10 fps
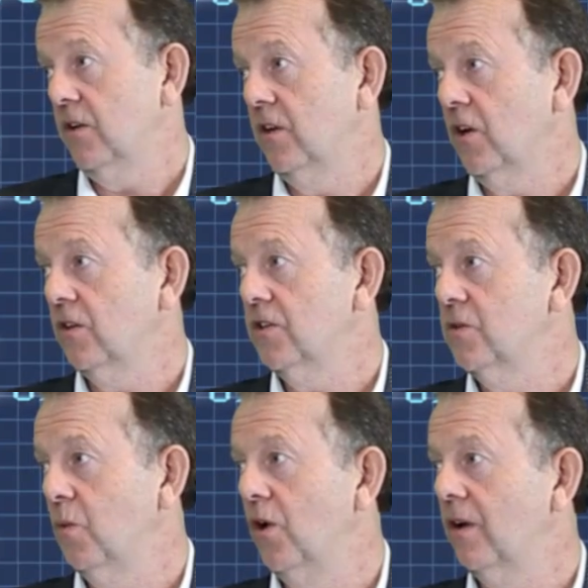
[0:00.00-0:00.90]
cultures
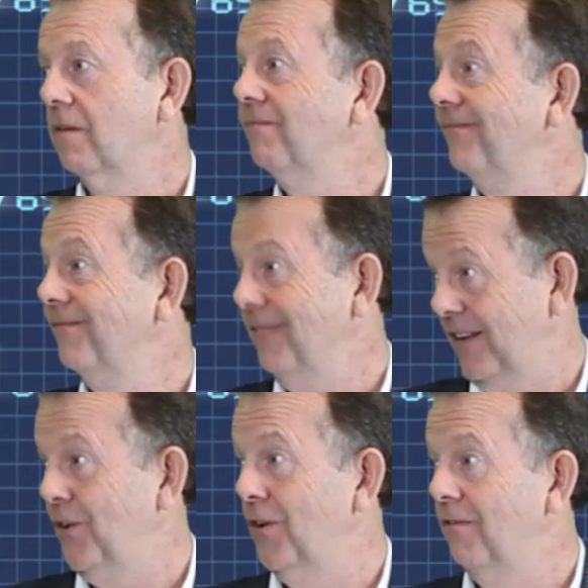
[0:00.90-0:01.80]
work. If
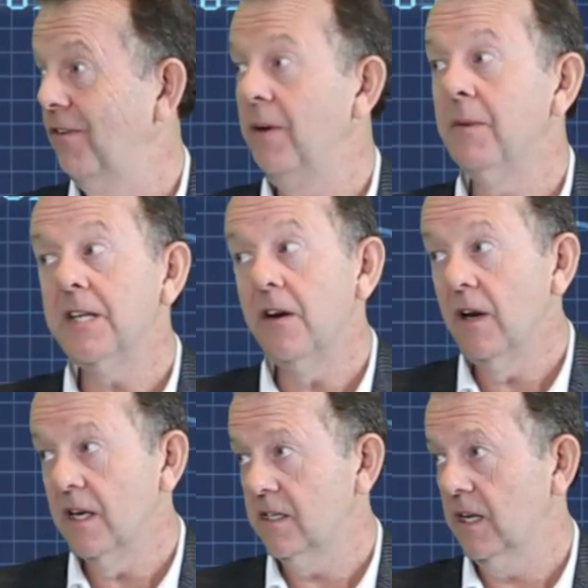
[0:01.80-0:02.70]
you're a very
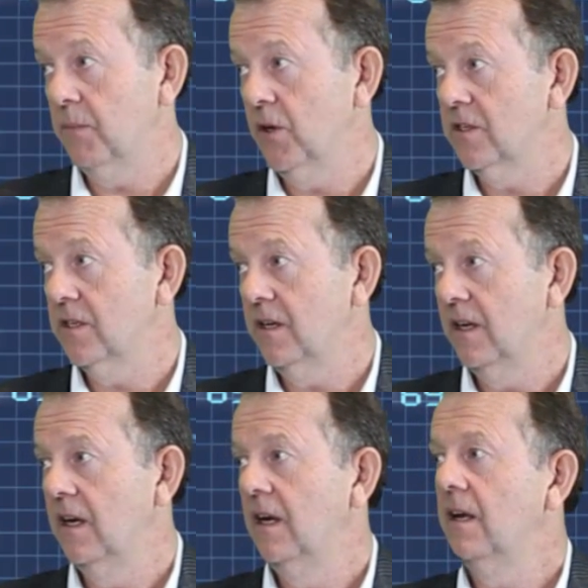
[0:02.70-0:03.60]
materialistic person,
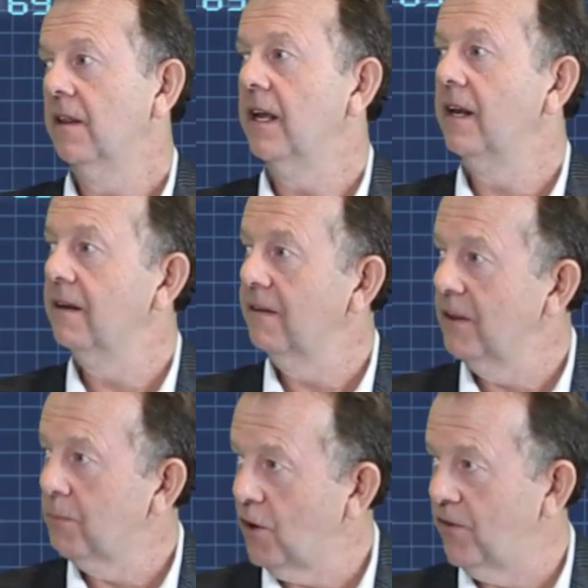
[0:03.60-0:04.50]
then the
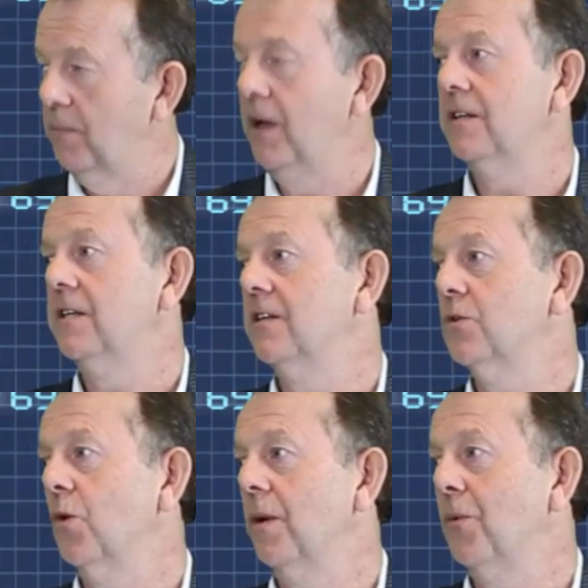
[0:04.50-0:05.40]
profitability is
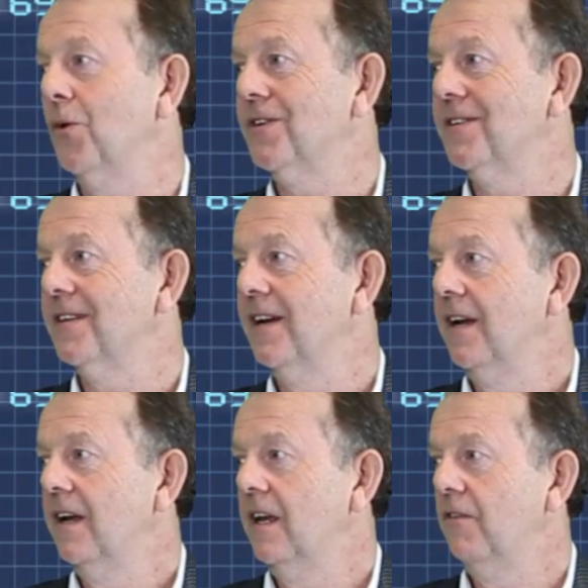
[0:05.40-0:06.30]
all important.
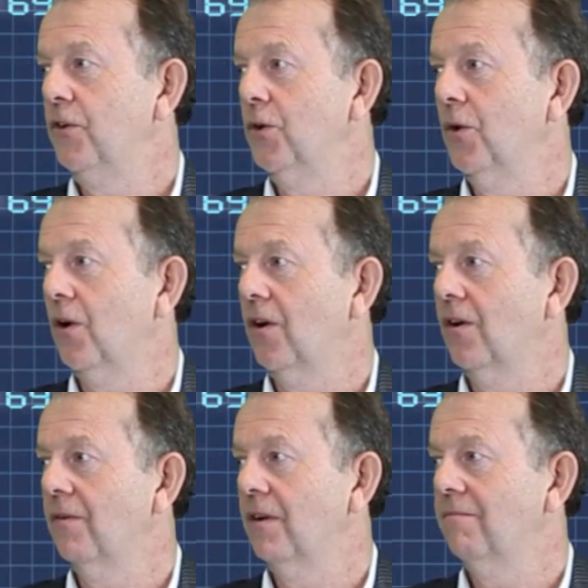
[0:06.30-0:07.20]
If you
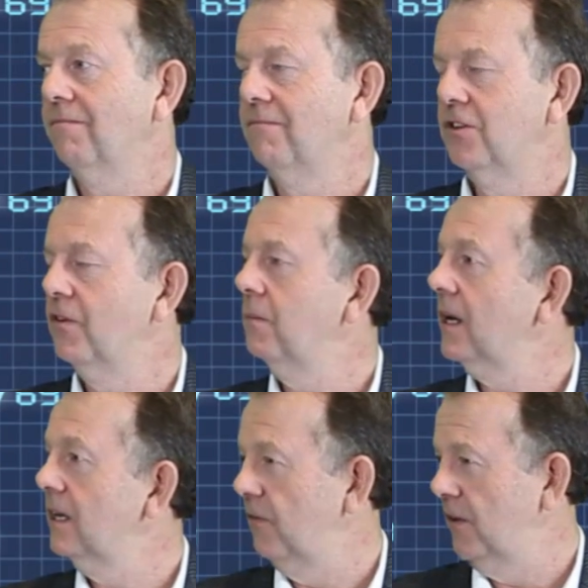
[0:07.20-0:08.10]
are driven by
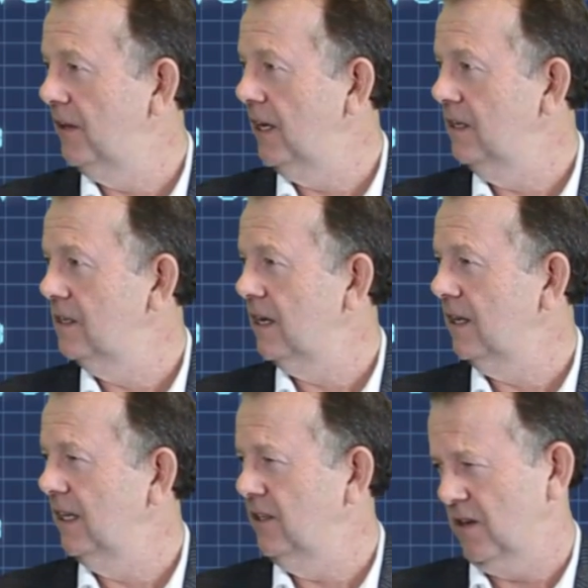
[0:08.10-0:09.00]
different things, and I
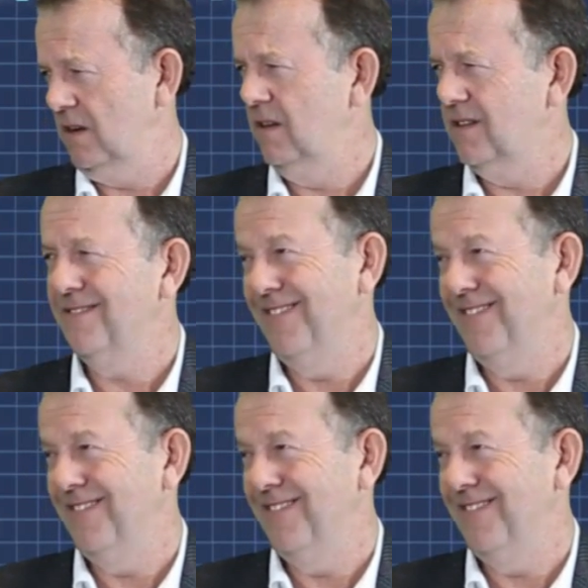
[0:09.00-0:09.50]
think journalists,